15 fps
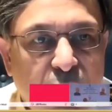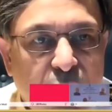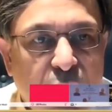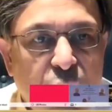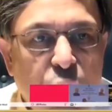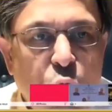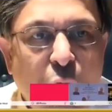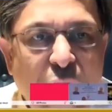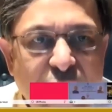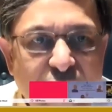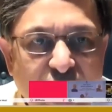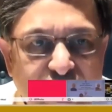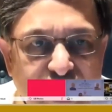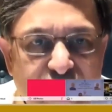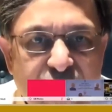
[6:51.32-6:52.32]
You
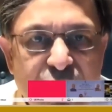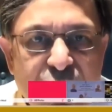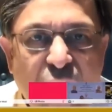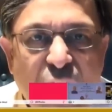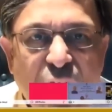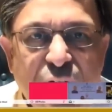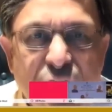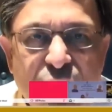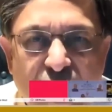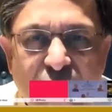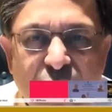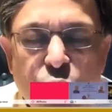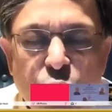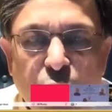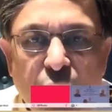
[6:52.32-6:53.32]
IITians are
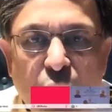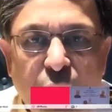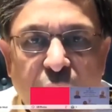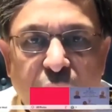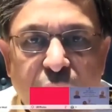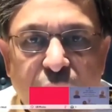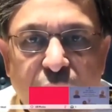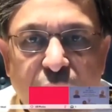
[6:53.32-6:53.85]
trained to innovate